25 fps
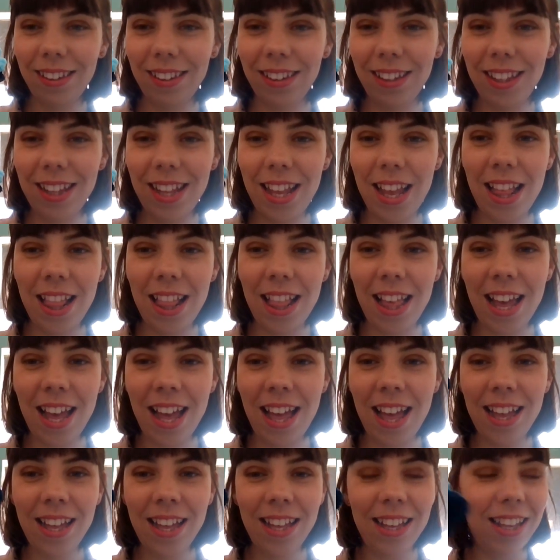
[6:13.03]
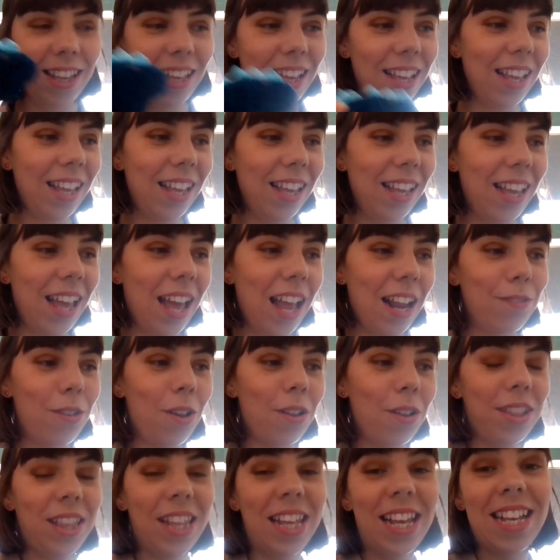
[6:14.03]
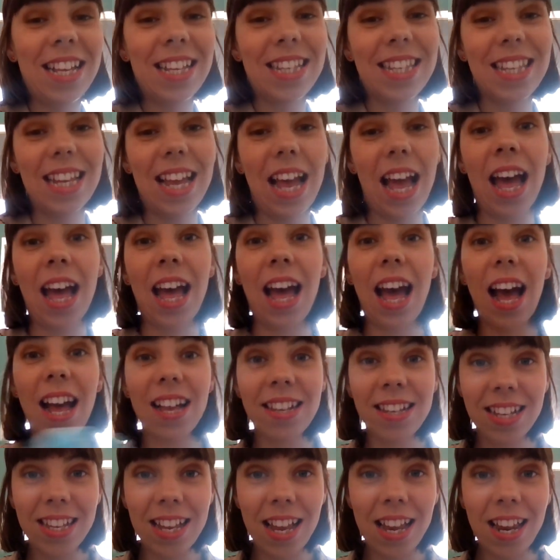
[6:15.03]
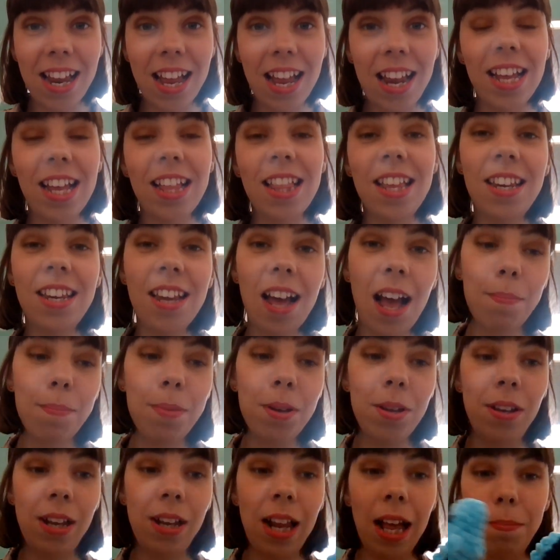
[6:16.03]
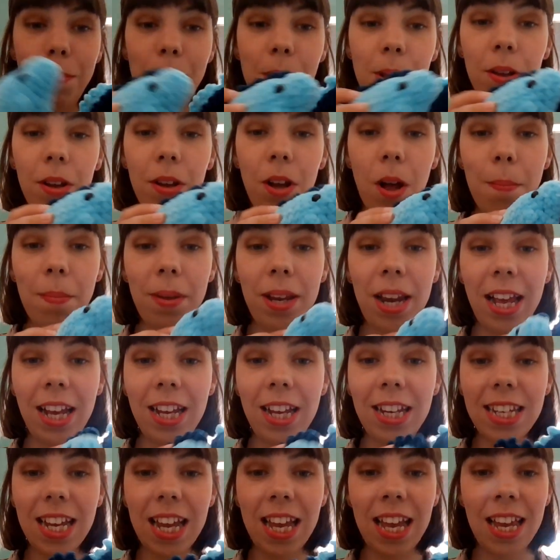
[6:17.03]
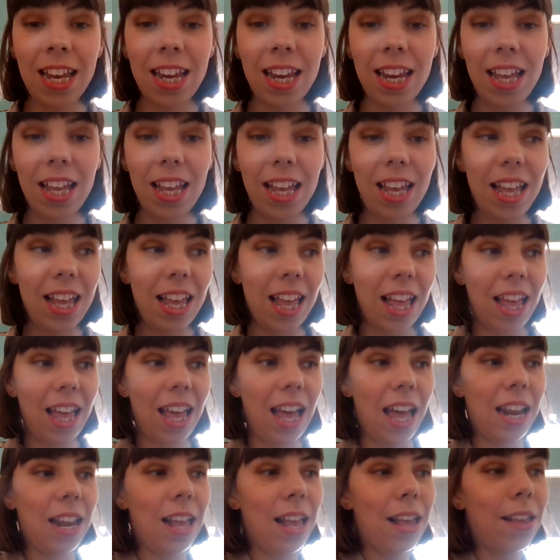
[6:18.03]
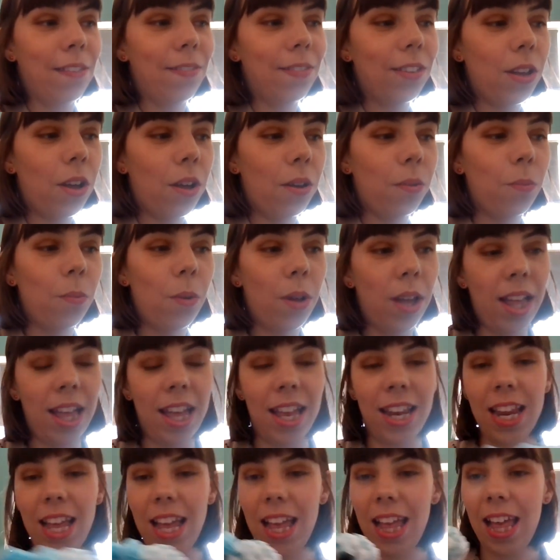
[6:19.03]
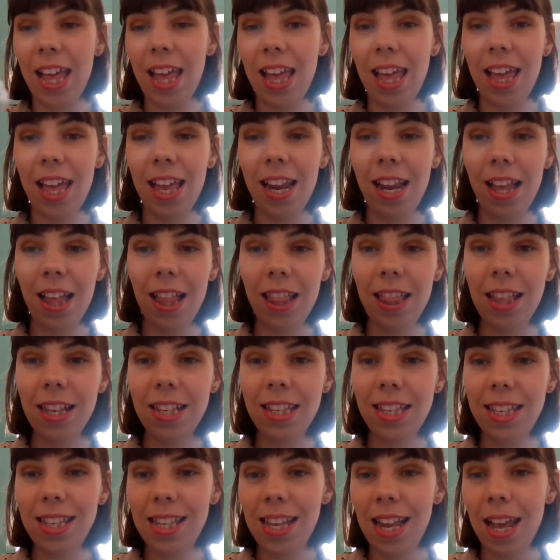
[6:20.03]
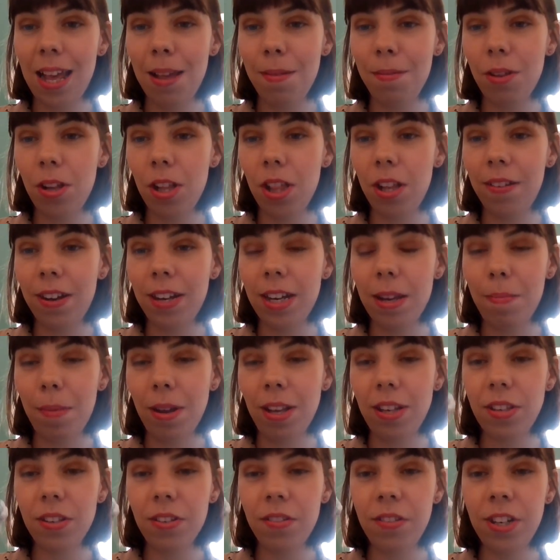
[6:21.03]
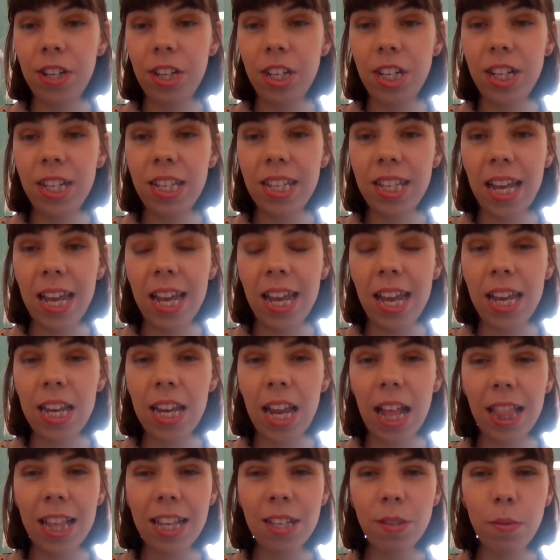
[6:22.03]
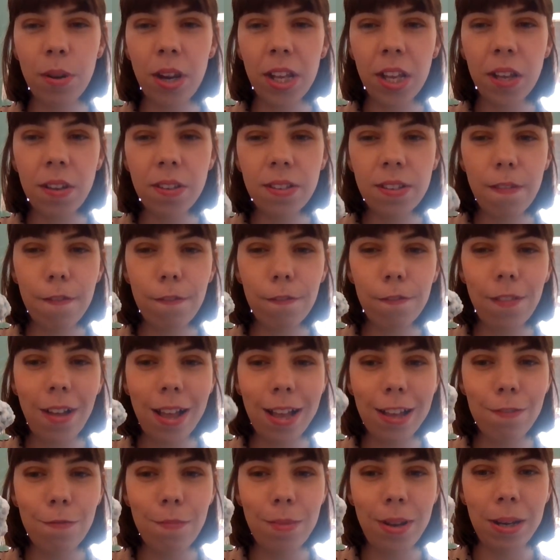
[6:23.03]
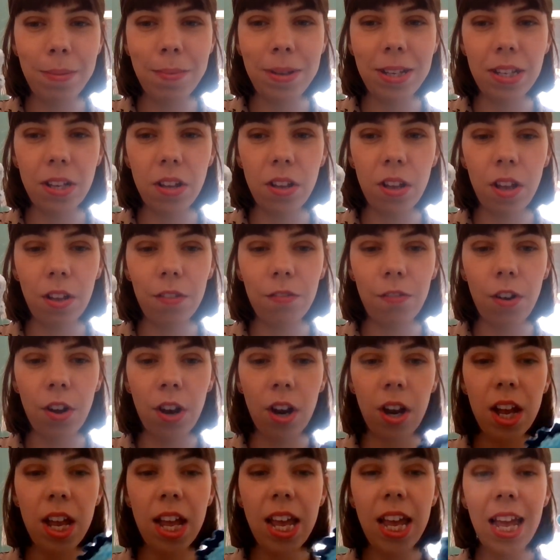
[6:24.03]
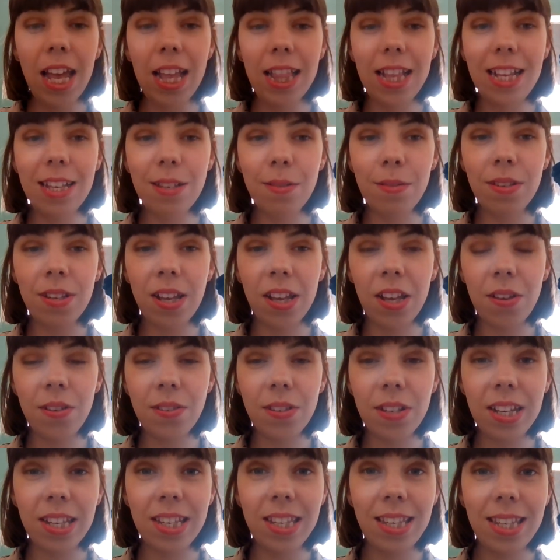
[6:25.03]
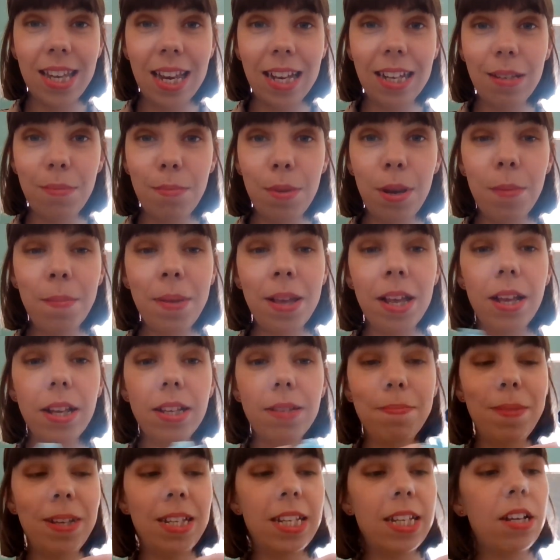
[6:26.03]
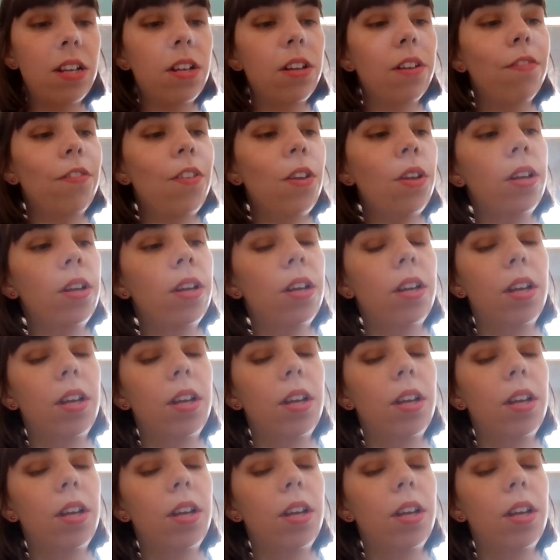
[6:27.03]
Here they are. And I've got these, as I said earlier, the dark blue, light blue combination. And I got one in the same colour I did my scrunchies in. This one I used a 5mm hook for. These ones I used a 6mm hook for.